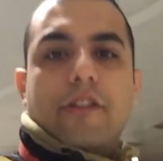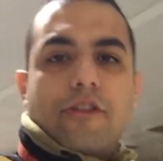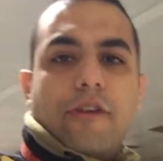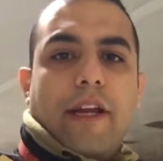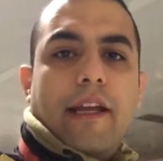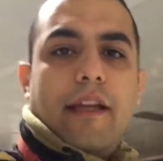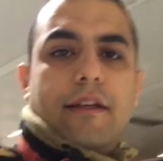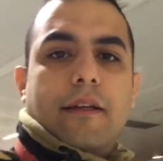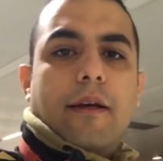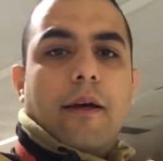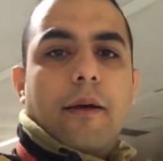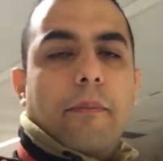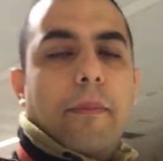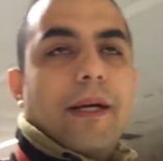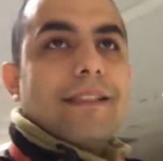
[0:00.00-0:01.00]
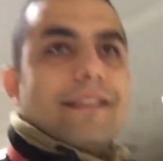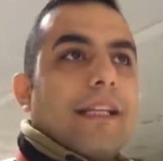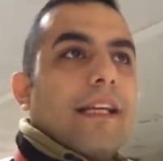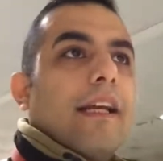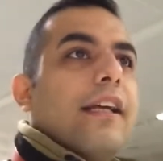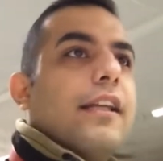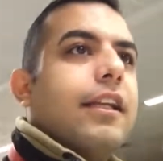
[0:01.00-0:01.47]
train, but
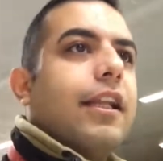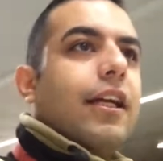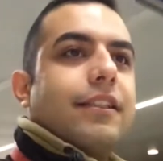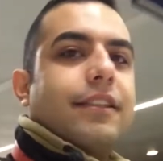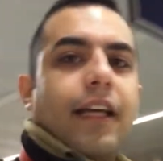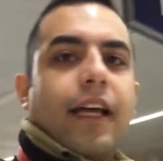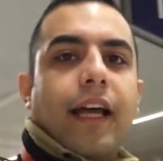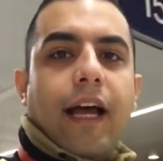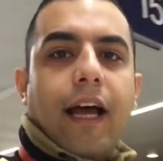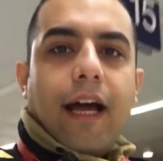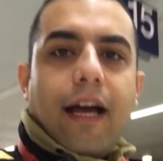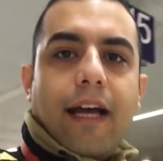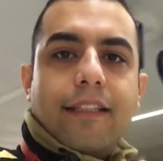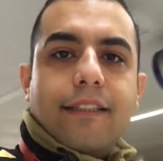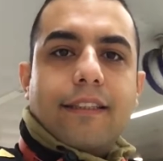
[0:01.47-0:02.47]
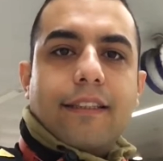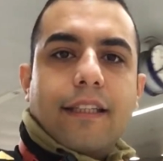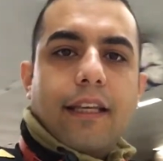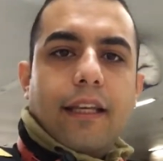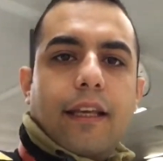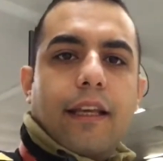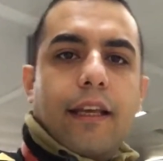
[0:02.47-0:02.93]
not
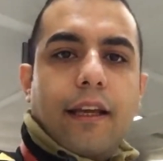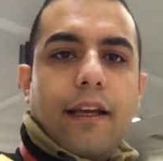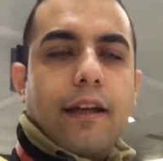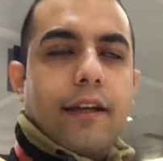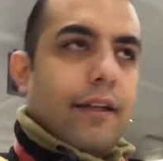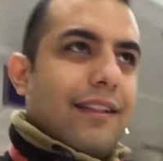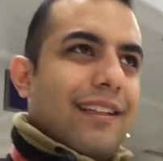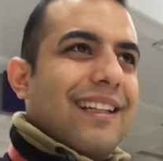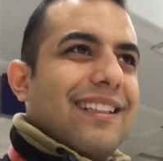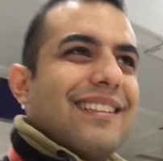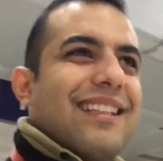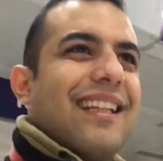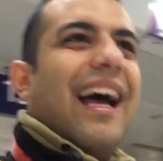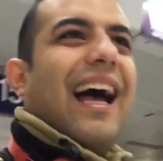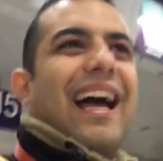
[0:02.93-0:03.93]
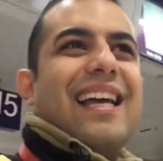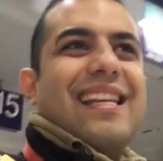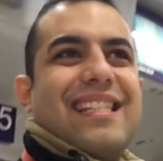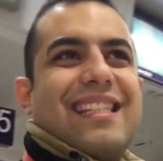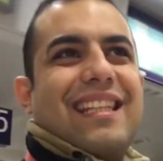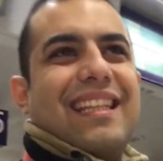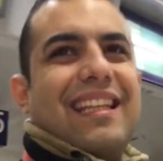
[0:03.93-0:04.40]
ICE, that's
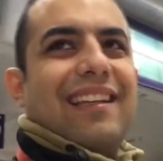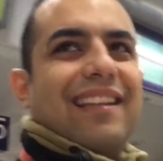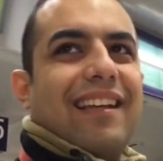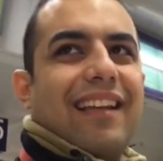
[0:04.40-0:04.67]
IC.